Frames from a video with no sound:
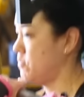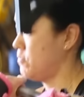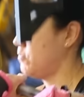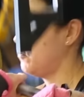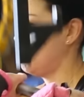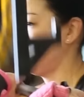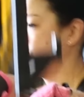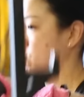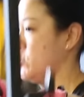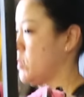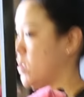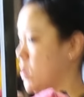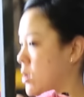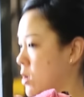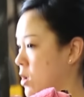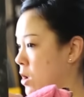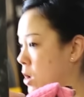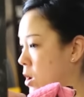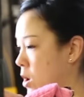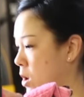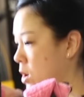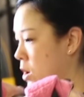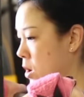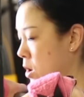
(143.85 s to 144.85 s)
do you do like
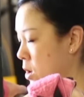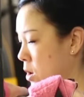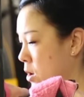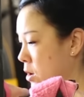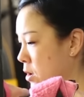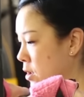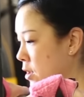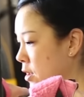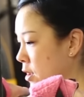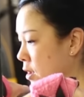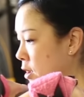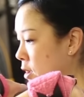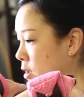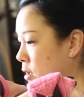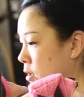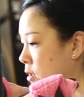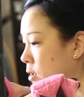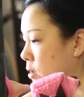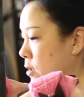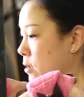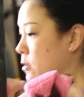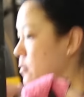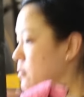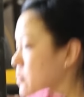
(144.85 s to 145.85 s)
the higher reps? Do you do
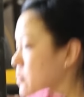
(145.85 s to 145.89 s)
that